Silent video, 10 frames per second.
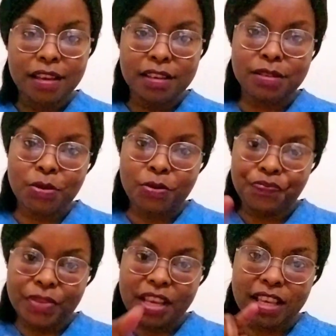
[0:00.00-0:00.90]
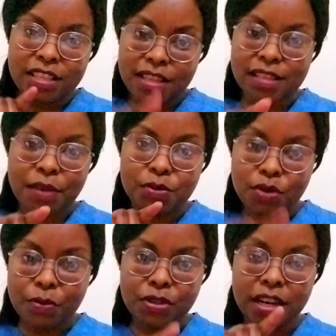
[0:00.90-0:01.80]
So hit the
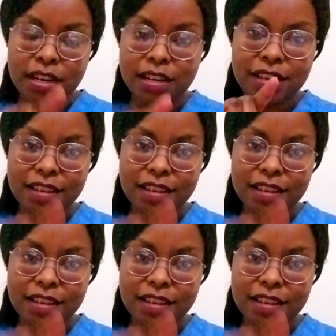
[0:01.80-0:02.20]
subscription,